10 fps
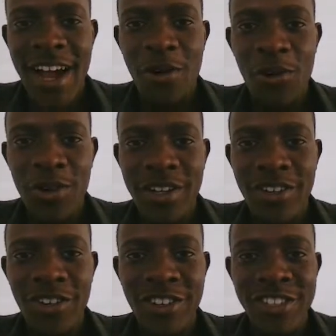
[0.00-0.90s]
a
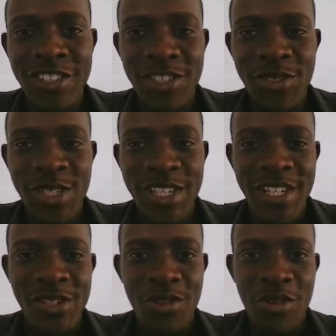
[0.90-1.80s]
hook called use
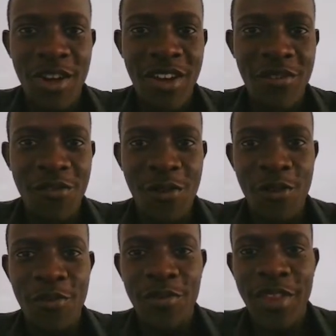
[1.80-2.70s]
history
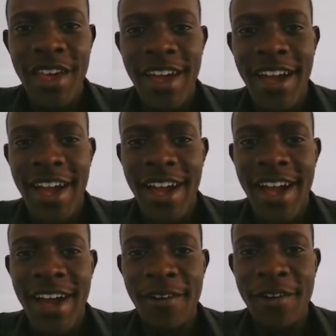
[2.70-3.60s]
from
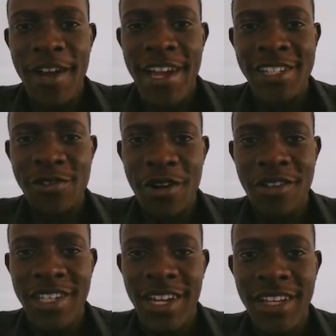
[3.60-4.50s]
uh, our React
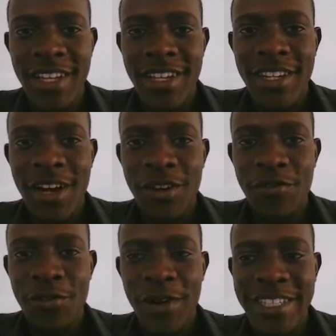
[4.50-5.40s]
router. Now,
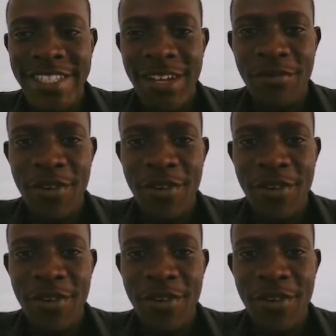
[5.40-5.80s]
if you watch the